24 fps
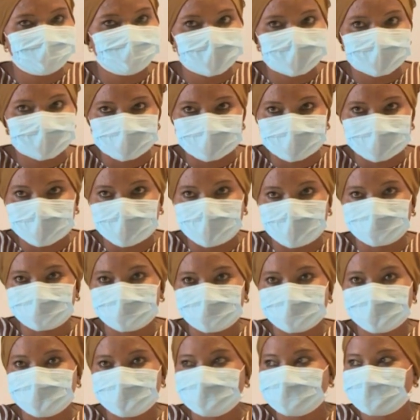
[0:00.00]
better time.
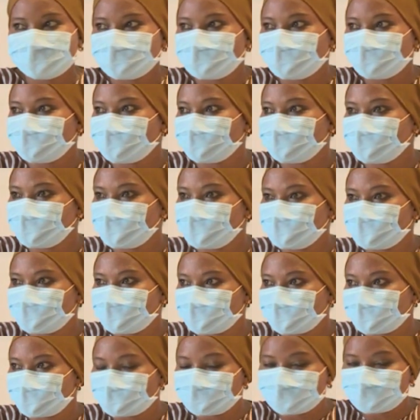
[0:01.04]
This
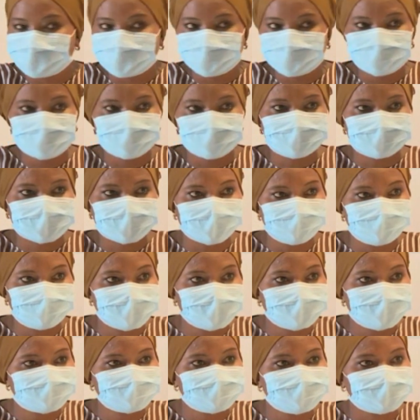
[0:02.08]
conference was timely
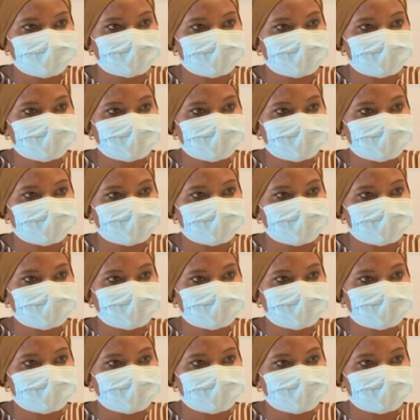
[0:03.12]
for